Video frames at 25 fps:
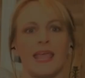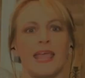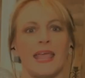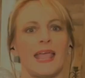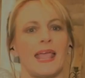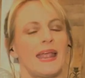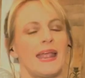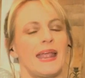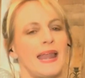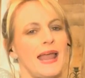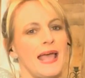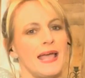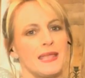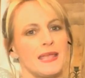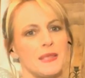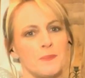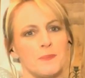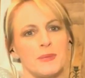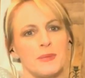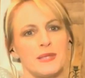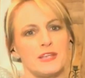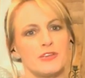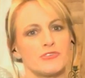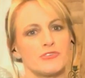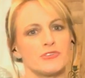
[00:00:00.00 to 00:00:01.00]
And I can
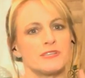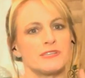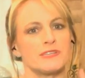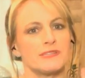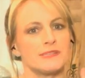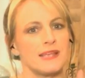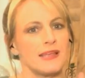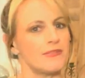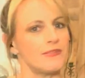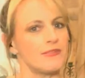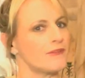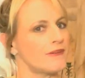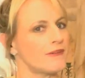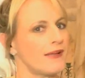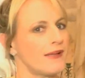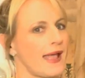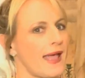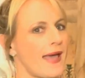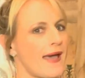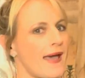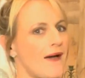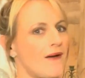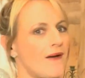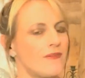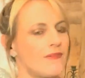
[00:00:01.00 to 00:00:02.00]
be your southern
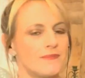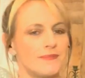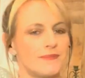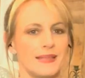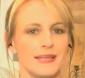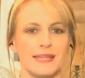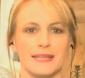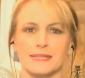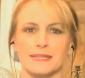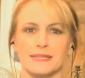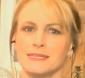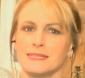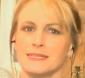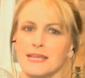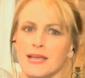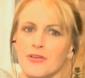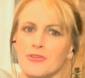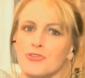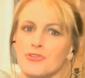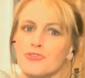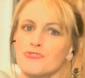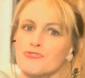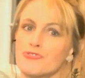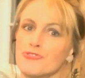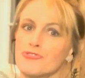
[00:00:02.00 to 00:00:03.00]
gal that can tell
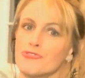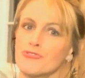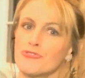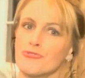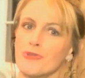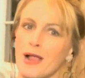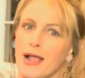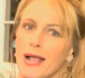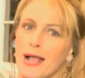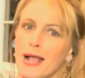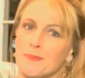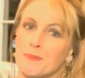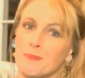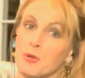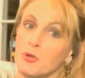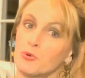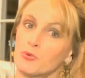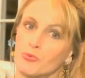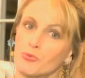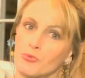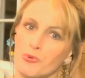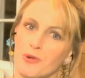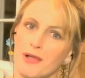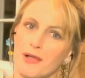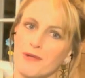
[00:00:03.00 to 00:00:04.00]
you true crime
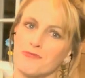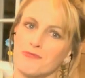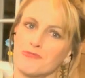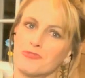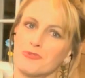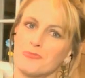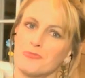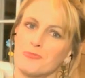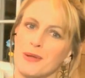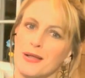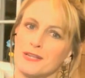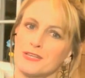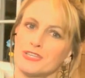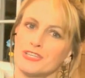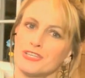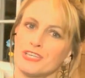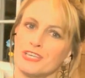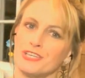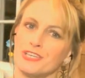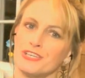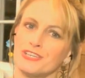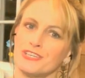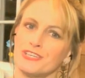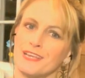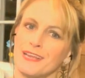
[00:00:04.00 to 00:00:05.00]
right from my she
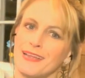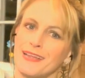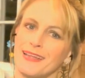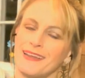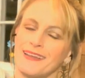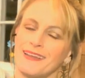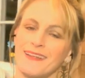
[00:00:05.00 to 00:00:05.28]
shed.